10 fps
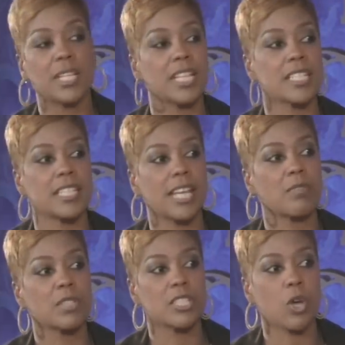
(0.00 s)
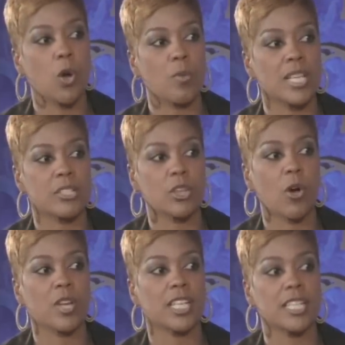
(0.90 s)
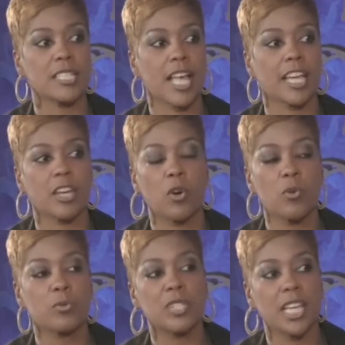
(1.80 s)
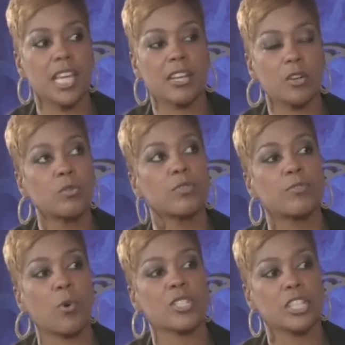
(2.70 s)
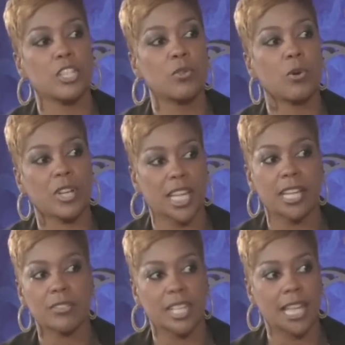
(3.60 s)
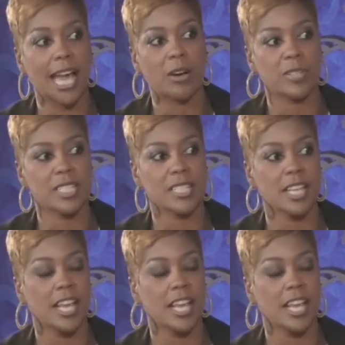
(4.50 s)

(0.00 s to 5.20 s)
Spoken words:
Because the devil is always talking. It's like, whose voice are you going to hear the loudest?